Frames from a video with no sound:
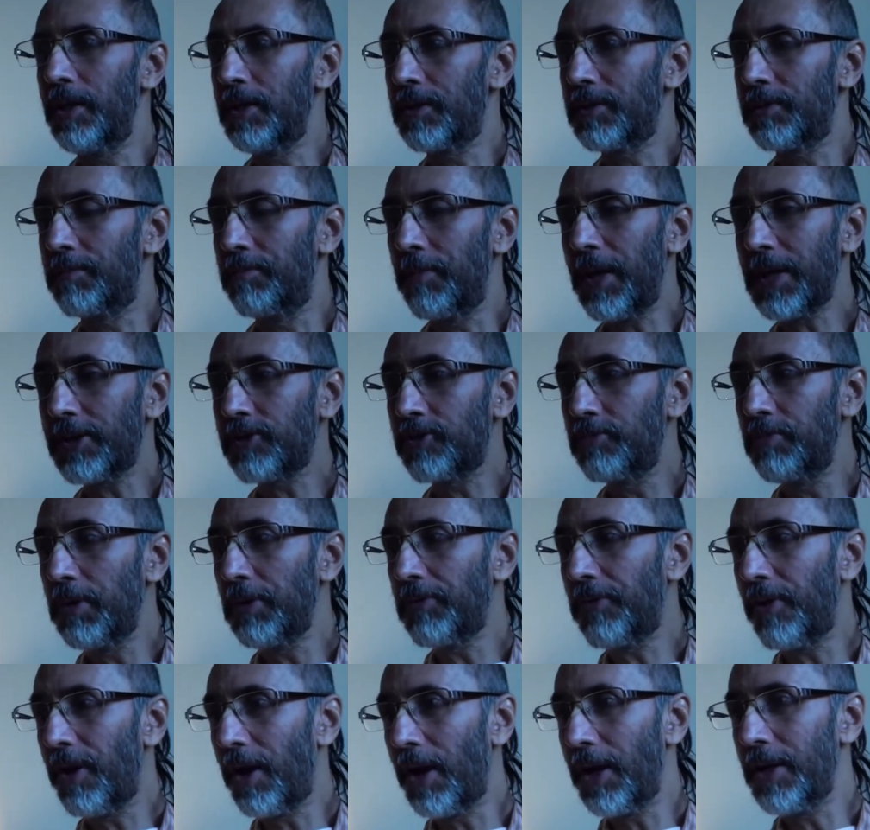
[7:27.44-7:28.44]
it makes me
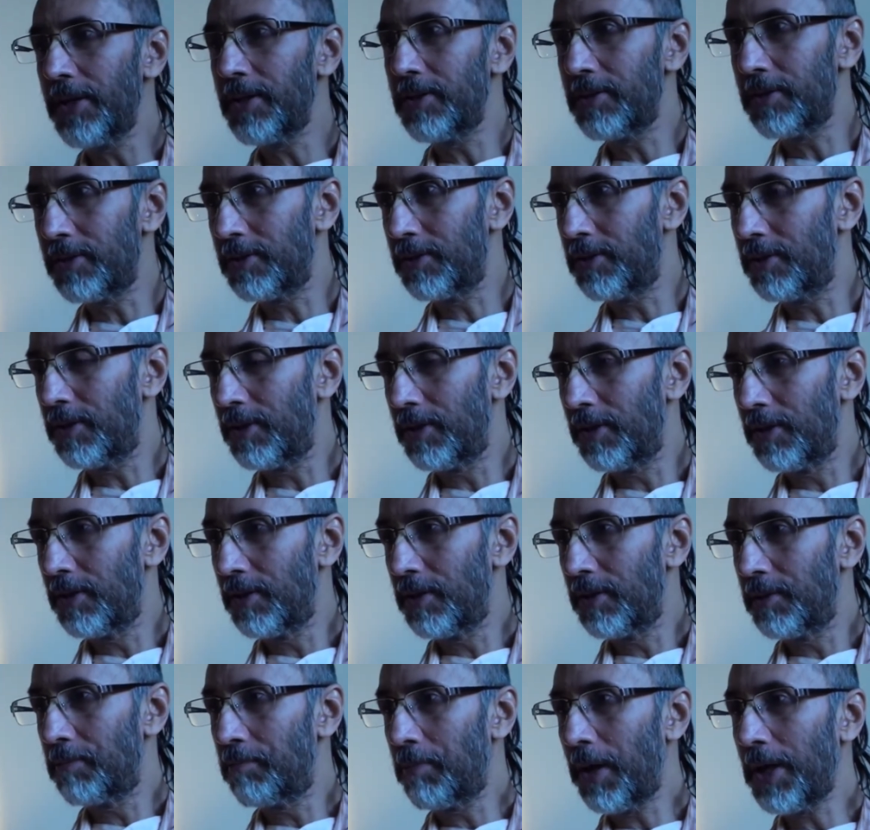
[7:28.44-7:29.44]
find
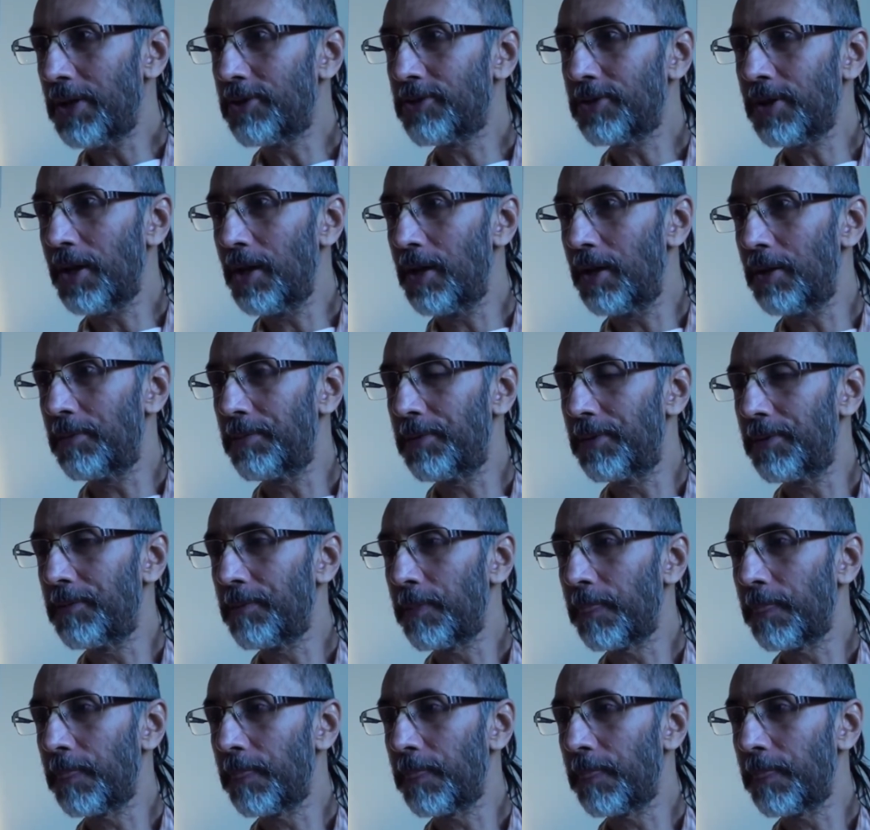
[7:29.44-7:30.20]
myself